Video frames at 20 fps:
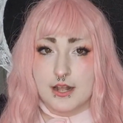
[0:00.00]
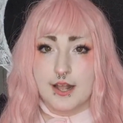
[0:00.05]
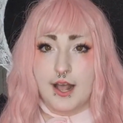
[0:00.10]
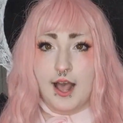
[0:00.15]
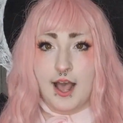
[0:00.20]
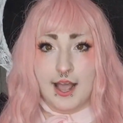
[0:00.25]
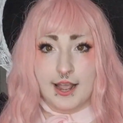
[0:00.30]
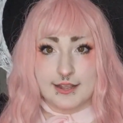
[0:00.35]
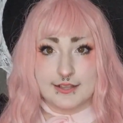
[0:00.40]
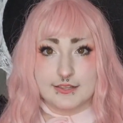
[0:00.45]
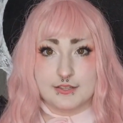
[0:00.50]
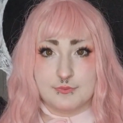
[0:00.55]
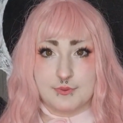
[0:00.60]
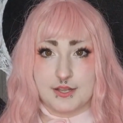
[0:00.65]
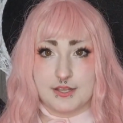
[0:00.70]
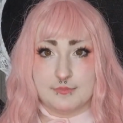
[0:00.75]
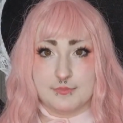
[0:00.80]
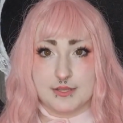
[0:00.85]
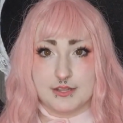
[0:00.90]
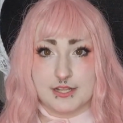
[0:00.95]
Highly
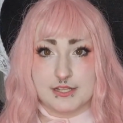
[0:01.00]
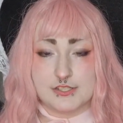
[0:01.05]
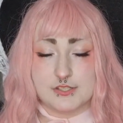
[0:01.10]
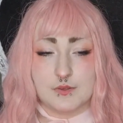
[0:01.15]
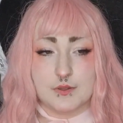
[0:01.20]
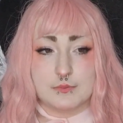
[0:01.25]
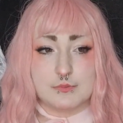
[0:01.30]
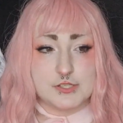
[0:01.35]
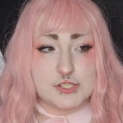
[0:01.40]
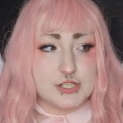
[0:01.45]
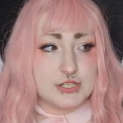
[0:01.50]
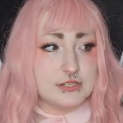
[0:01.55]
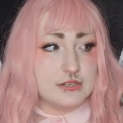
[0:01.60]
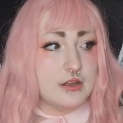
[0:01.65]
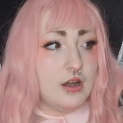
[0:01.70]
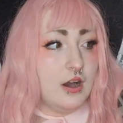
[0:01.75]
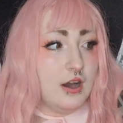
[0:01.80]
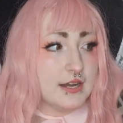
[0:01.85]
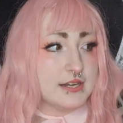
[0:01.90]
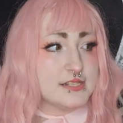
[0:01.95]
recommend that sewing machine.
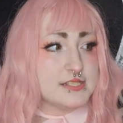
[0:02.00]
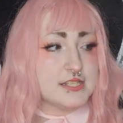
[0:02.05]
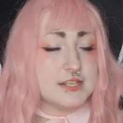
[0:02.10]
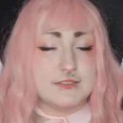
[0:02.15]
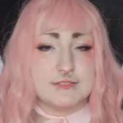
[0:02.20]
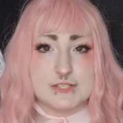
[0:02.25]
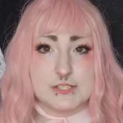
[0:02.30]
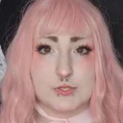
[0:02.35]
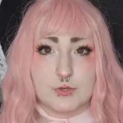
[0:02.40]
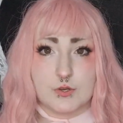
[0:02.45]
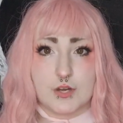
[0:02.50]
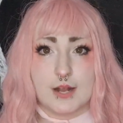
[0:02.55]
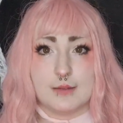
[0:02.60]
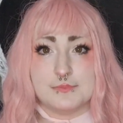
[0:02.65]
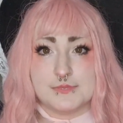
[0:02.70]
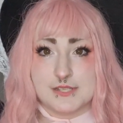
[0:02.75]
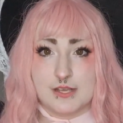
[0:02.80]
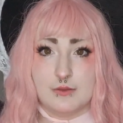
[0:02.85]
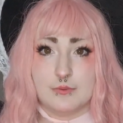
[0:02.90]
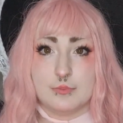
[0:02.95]
Honestly, this one
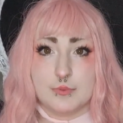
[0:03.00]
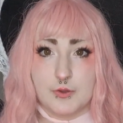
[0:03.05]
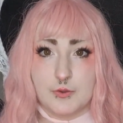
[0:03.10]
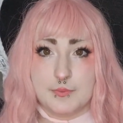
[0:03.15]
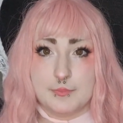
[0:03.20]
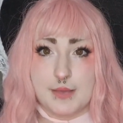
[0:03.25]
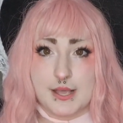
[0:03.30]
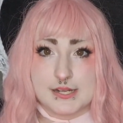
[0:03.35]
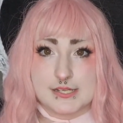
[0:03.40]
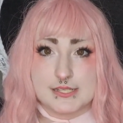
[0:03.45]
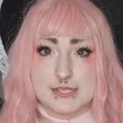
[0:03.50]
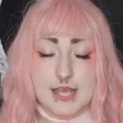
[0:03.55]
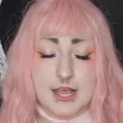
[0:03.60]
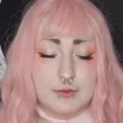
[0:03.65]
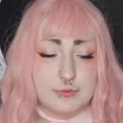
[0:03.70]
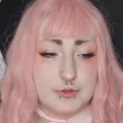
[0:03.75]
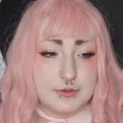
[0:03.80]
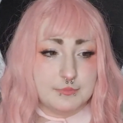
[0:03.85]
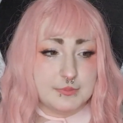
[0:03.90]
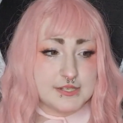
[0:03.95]
craps out, I'm going back to
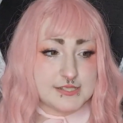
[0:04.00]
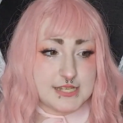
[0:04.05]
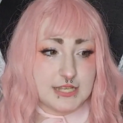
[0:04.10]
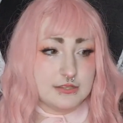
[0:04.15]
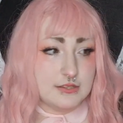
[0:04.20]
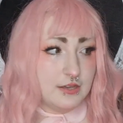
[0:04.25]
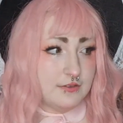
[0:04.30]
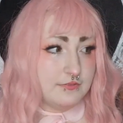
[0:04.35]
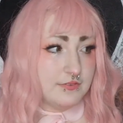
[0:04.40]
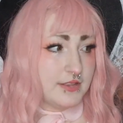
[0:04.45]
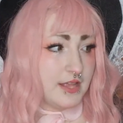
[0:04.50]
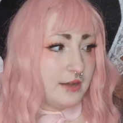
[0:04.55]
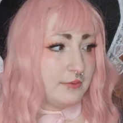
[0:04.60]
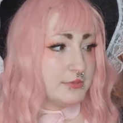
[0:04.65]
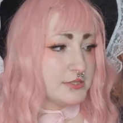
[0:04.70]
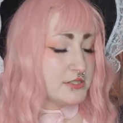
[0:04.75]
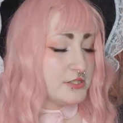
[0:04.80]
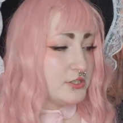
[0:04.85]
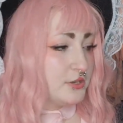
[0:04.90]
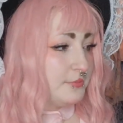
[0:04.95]
that one because I loved that
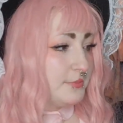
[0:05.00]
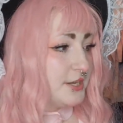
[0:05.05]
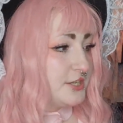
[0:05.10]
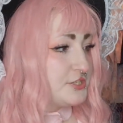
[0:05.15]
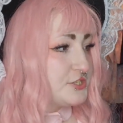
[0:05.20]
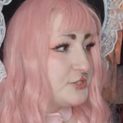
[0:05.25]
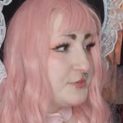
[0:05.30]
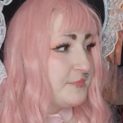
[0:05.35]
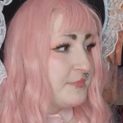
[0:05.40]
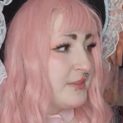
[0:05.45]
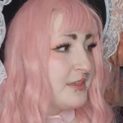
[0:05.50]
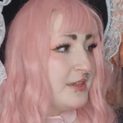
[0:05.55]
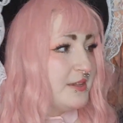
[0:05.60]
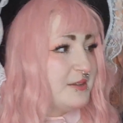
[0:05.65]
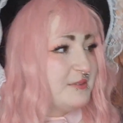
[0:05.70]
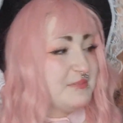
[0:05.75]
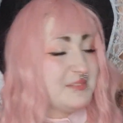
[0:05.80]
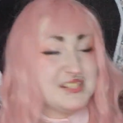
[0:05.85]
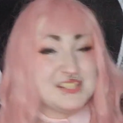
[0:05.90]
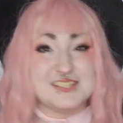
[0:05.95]
one so much.
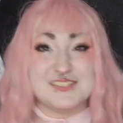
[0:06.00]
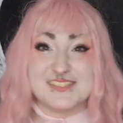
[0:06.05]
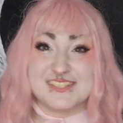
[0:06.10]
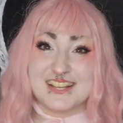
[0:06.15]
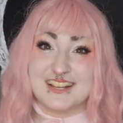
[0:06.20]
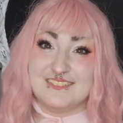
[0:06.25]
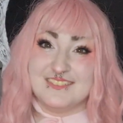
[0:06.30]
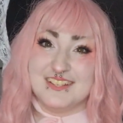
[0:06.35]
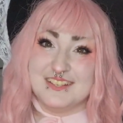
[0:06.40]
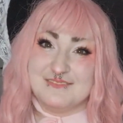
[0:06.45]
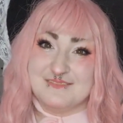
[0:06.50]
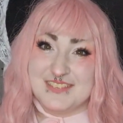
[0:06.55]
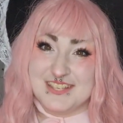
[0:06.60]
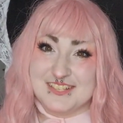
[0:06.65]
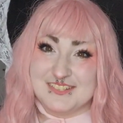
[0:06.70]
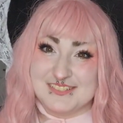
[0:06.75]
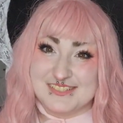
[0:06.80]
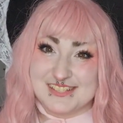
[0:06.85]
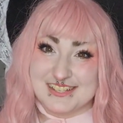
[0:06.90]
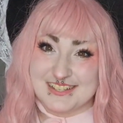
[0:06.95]
But this one's covered in
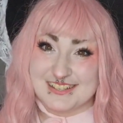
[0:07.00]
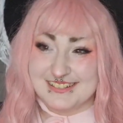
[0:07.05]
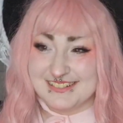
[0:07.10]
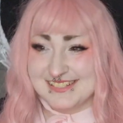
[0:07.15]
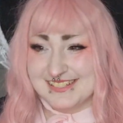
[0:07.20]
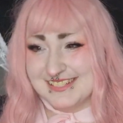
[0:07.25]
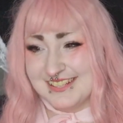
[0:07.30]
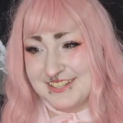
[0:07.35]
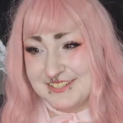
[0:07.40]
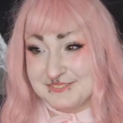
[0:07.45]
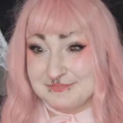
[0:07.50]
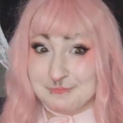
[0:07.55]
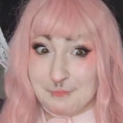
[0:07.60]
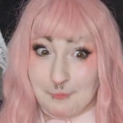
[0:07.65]
Miku stickers, so